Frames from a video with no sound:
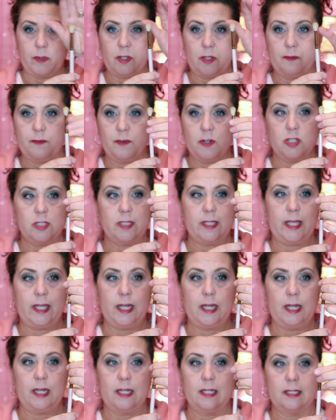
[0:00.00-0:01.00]
when you first
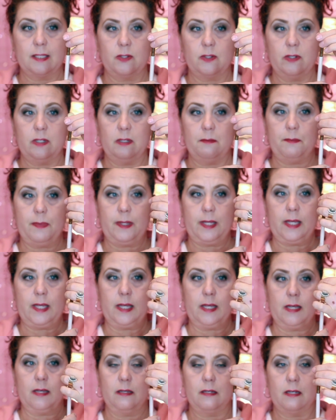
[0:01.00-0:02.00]
get it it's going to
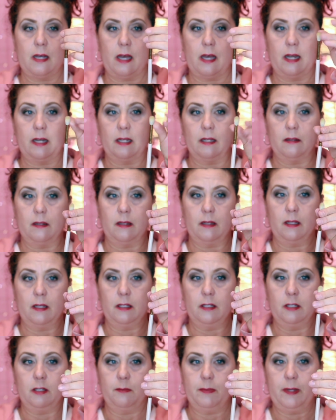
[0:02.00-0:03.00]
be kind of a
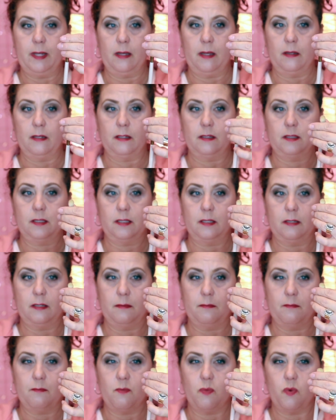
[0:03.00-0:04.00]
little bit
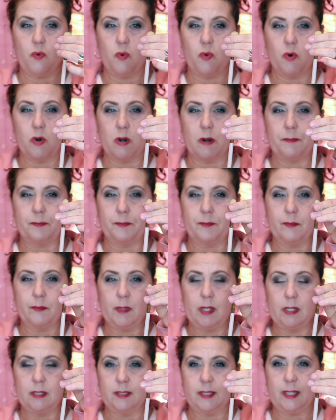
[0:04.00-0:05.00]
more
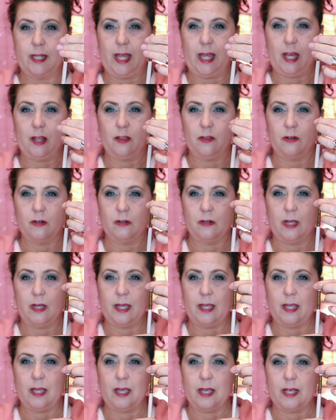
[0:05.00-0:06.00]
together
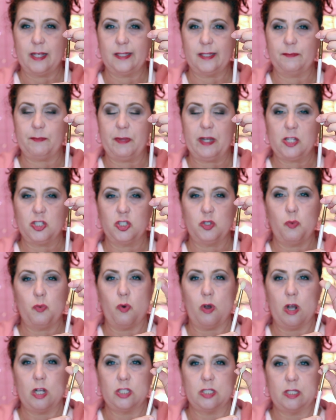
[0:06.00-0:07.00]
I guess but as you
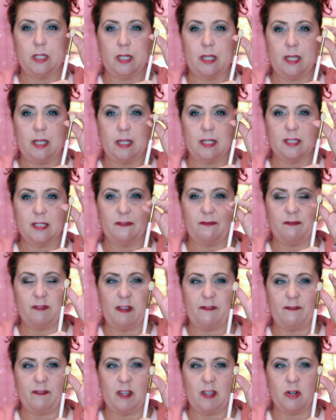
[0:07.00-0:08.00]
wash it it gets
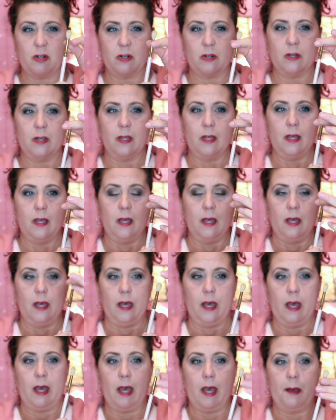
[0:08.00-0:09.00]
fluffier
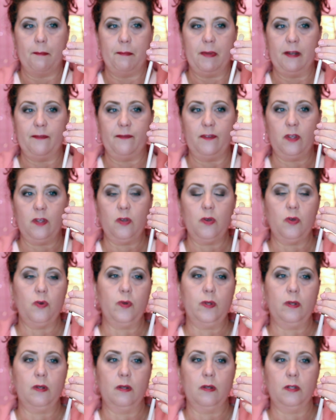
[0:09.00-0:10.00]
um, but if
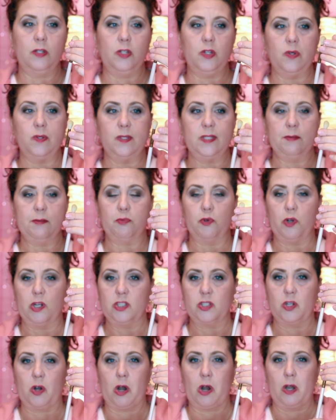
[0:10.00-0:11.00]
you use a
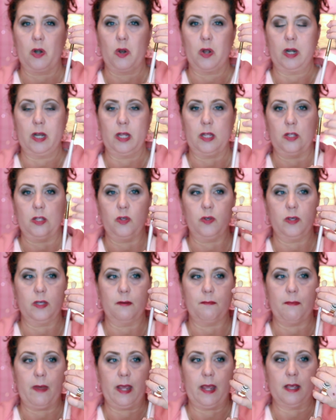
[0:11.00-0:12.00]
brush guard on it you
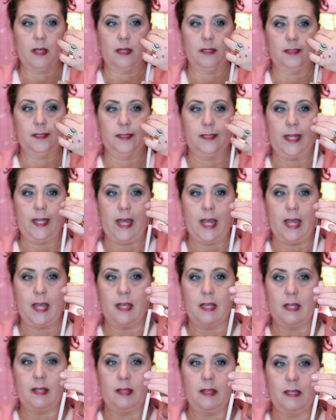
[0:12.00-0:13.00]
can make it
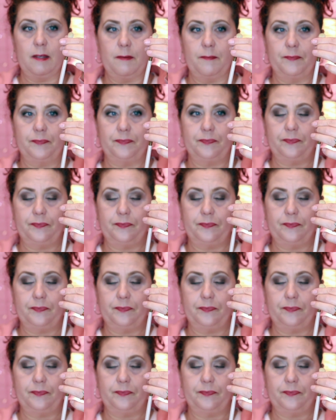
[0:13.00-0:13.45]
stay in the